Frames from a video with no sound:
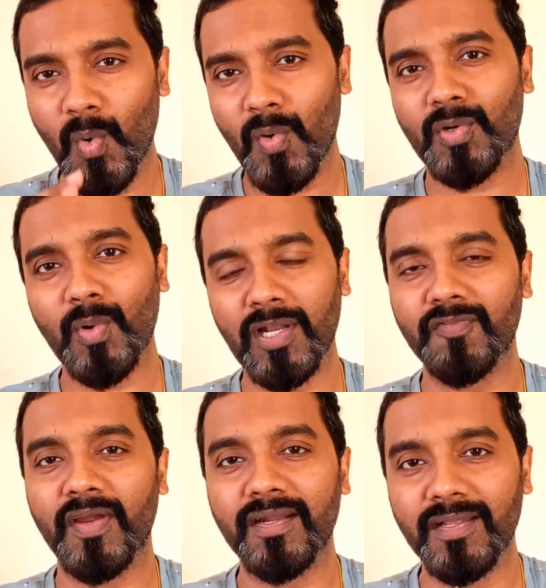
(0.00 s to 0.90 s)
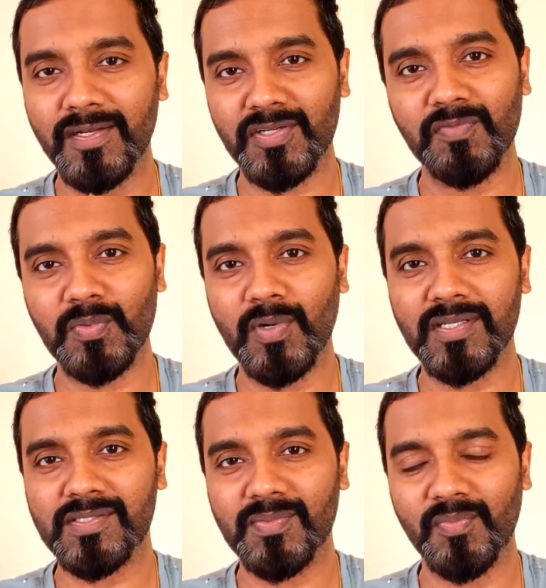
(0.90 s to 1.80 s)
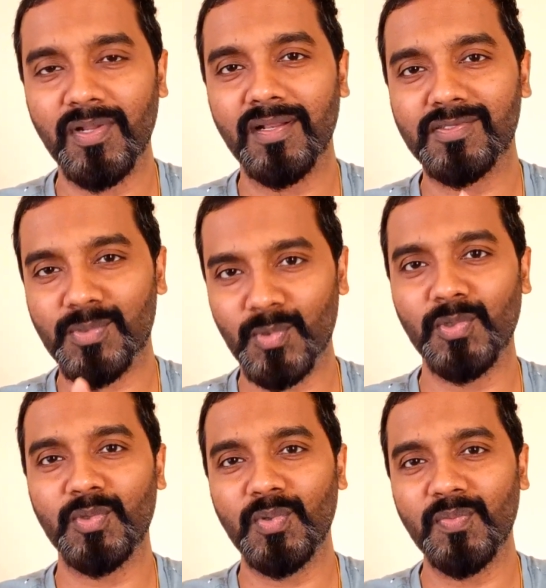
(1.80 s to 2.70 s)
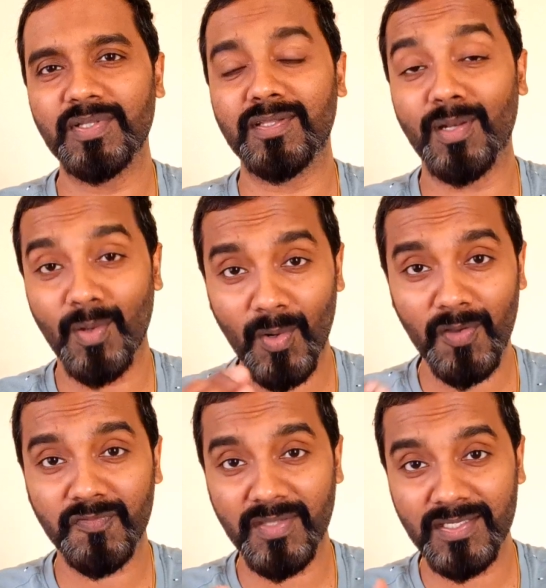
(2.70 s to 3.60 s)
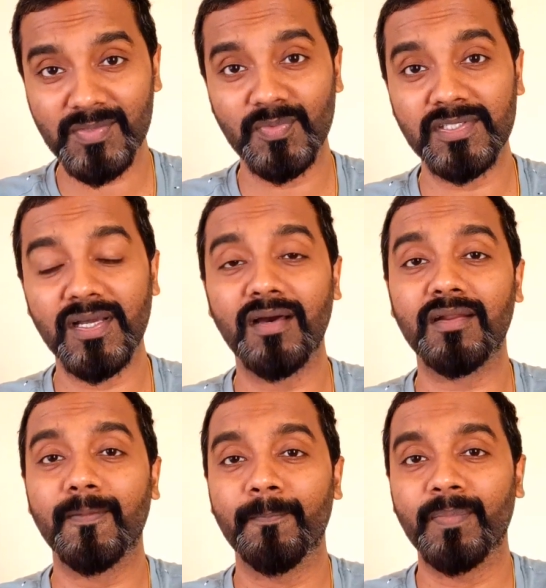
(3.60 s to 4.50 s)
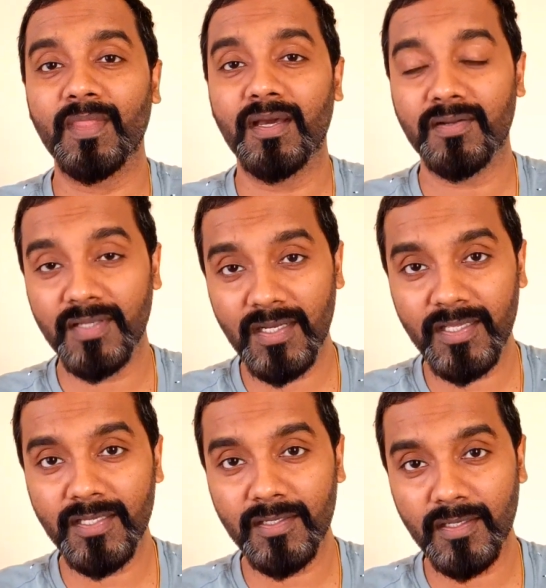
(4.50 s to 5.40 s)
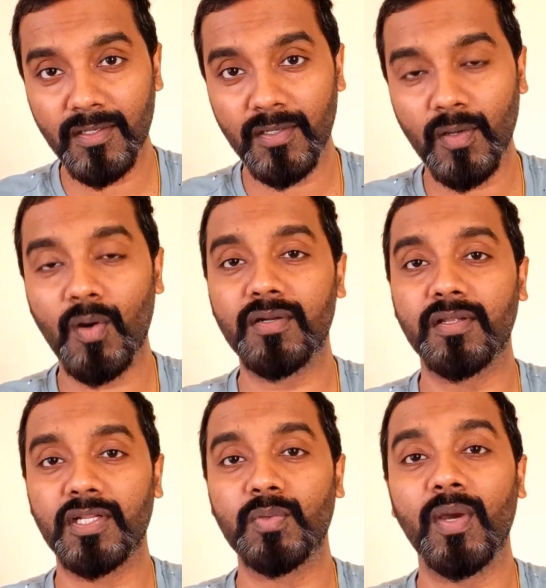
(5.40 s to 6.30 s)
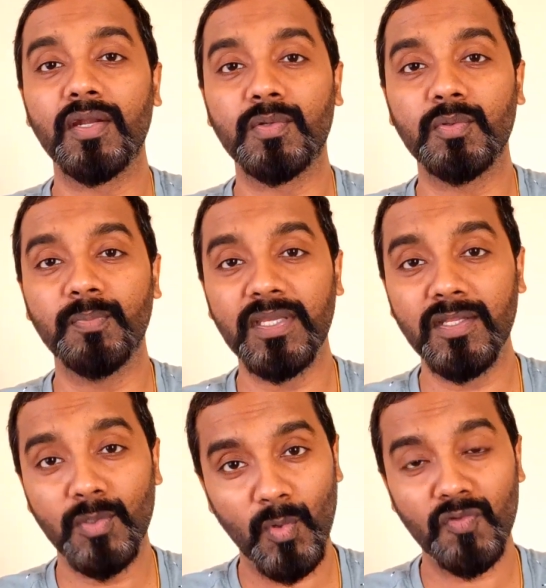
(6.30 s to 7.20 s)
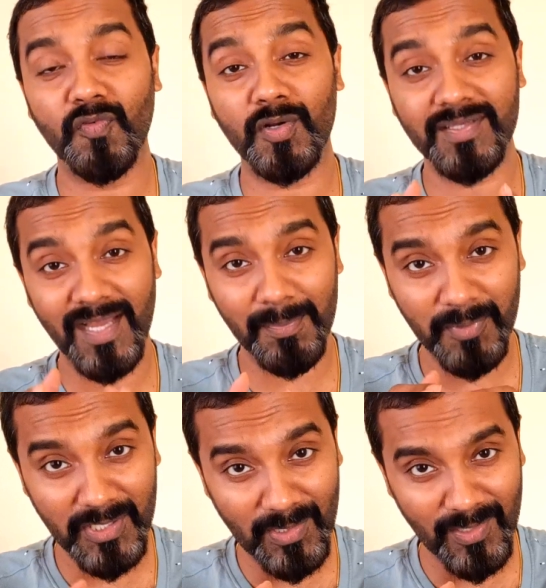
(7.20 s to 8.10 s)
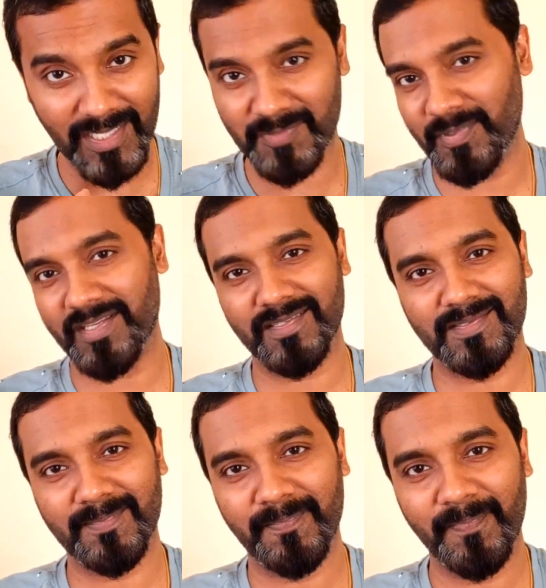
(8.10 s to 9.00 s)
Overqualified interviewers will screw you with a lot of things which are really not required to be known for that particular experience.